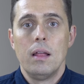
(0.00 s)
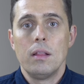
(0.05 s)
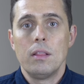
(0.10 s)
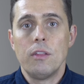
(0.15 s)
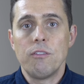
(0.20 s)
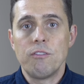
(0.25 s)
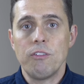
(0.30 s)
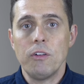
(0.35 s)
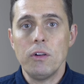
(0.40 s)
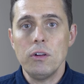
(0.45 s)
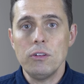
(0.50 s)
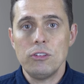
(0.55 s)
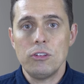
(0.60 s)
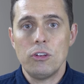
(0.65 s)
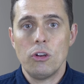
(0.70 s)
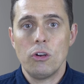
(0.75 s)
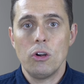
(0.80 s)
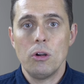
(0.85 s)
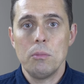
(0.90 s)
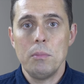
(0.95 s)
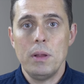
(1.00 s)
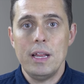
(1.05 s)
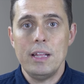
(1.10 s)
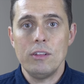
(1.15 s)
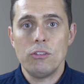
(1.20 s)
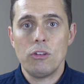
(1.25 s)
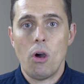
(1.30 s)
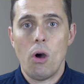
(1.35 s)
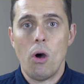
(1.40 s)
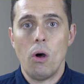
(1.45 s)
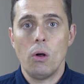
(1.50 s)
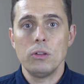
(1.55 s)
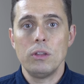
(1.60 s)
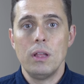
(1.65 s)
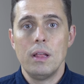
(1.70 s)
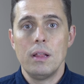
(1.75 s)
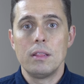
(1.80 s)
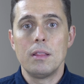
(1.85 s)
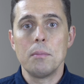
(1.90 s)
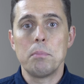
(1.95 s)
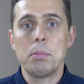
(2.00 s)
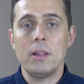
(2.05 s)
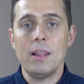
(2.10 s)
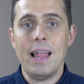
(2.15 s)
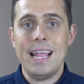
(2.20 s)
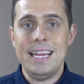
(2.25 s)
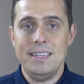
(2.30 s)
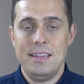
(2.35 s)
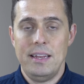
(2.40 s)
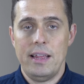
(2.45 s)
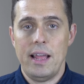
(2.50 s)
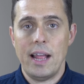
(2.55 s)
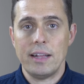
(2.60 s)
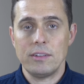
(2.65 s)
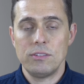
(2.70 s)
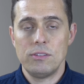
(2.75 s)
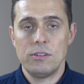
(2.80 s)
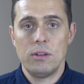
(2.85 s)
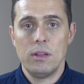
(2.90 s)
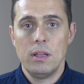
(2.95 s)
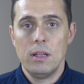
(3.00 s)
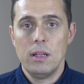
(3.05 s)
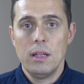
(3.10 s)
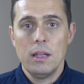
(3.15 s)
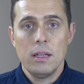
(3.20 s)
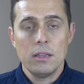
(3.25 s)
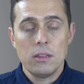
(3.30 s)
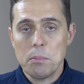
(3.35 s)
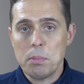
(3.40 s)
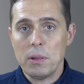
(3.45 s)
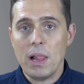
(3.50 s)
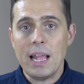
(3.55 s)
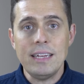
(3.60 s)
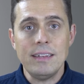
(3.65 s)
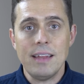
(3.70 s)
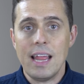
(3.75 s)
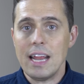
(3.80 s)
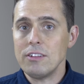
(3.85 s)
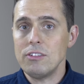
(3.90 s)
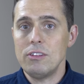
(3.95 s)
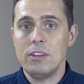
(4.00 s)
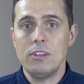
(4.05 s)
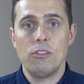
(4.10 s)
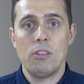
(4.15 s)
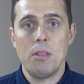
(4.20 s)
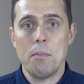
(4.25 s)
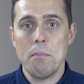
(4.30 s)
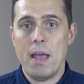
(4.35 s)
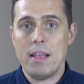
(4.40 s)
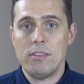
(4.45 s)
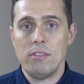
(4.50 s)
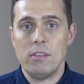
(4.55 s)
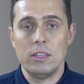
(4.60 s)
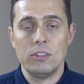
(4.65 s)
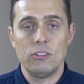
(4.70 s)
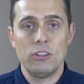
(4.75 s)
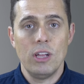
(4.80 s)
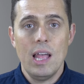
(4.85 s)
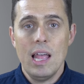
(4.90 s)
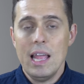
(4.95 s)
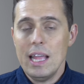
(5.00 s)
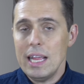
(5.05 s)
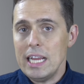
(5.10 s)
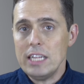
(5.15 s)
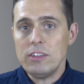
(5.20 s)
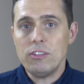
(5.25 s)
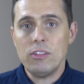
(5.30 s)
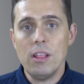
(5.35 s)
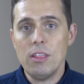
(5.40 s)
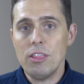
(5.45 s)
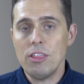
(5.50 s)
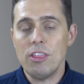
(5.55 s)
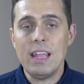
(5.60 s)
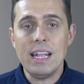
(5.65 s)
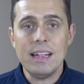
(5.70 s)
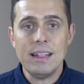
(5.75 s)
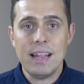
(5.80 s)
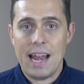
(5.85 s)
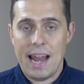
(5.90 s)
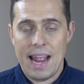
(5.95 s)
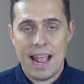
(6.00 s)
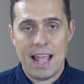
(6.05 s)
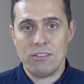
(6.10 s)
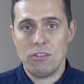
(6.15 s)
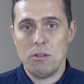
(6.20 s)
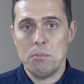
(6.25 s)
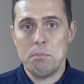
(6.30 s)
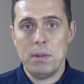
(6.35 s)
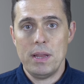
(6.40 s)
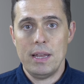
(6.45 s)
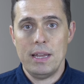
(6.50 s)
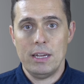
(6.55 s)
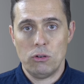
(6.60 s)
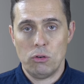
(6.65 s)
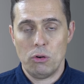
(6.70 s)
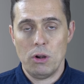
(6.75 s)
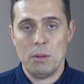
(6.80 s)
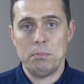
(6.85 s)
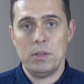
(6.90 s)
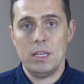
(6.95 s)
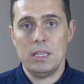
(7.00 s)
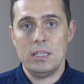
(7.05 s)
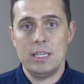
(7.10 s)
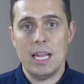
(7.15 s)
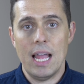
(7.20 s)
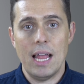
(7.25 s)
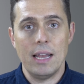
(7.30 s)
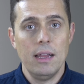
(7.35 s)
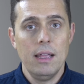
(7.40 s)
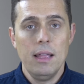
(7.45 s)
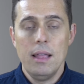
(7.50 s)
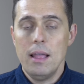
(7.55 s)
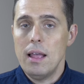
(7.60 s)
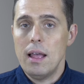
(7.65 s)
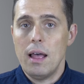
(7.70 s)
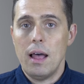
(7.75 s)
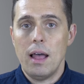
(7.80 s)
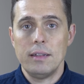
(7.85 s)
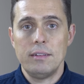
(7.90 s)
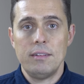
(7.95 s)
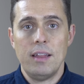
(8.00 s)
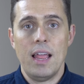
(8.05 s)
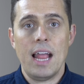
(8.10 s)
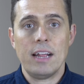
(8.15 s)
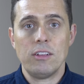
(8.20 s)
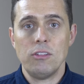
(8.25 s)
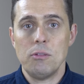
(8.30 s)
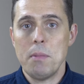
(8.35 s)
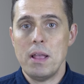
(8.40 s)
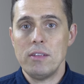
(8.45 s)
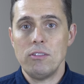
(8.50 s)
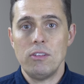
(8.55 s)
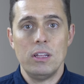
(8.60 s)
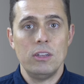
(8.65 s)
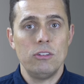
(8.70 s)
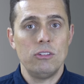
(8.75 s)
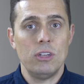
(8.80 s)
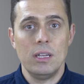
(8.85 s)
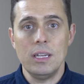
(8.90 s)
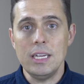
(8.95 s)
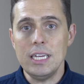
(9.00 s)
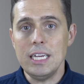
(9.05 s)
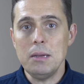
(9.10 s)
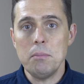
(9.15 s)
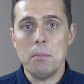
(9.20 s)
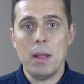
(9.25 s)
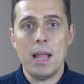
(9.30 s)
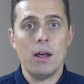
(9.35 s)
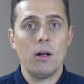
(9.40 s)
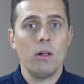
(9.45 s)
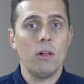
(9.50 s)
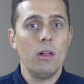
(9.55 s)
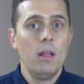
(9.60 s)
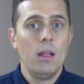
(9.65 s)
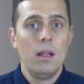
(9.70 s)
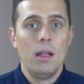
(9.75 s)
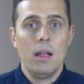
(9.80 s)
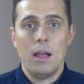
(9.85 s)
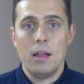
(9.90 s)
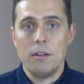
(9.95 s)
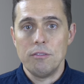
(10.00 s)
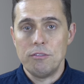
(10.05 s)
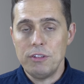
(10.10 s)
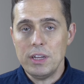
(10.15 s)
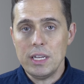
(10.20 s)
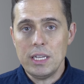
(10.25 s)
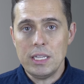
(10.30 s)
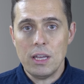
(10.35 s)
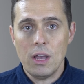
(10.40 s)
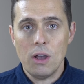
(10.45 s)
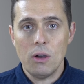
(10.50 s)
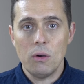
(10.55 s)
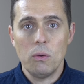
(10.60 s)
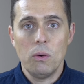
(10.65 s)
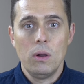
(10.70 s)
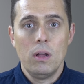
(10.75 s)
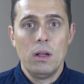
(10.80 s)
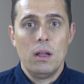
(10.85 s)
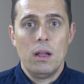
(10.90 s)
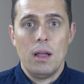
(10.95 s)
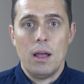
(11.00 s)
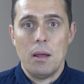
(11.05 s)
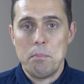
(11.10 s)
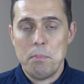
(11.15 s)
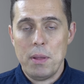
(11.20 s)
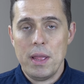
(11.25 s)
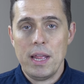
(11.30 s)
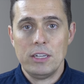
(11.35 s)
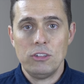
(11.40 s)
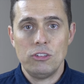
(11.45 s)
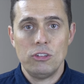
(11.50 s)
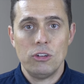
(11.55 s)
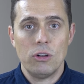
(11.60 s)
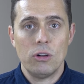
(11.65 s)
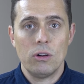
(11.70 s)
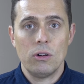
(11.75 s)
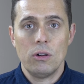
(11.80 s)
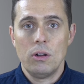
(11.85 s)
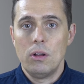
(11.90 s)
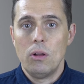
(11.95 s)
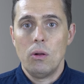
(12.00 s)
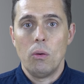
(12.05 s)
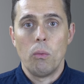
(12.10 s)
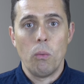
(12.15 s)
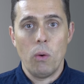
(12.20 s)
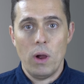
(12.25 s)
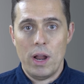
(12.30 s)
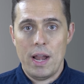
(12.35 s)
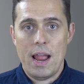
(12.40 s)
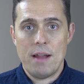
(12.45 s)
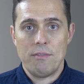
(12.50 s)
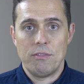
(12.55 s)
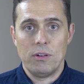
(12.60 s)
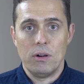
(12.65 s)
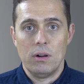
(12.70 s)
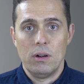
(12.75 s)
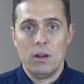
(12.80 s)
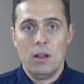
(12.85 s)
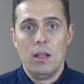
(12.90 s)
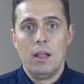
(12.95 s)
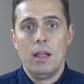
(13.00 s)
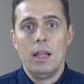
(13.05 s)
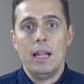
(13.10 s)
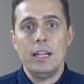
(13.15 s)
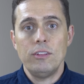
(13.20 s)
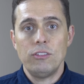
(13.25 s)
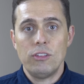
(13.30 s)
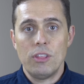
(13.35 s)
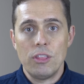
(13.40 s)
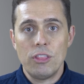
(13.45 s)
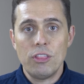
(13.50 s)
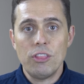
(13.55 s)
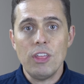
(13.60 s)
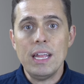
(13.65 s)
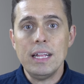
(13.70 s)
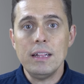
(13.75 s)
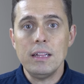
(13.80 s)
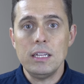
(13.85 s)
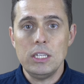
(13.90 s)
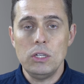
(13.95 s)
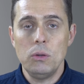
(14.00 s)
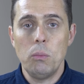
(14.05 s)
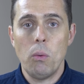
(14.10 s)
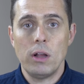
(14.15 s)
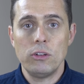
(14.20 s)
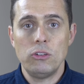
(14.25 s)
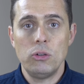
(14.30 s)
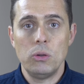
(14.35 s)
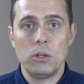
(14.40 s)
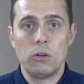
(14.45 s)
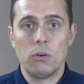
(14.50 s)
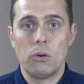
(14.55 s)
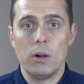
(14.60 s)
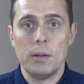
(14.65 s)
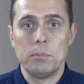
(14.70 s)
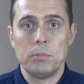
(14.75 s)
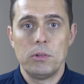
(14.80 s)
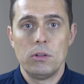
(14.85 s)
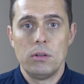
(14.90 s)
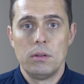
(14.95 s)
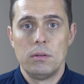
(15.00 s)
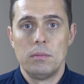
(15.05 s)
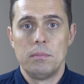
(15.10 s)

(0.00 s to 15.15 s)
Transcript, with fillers: The first term is called the plaintext. The plaintext is the message. It's the thing that hasn't been encrypted yet. A text message, an email, a video, a picture, whatever. It's the thing that you want to encrypt.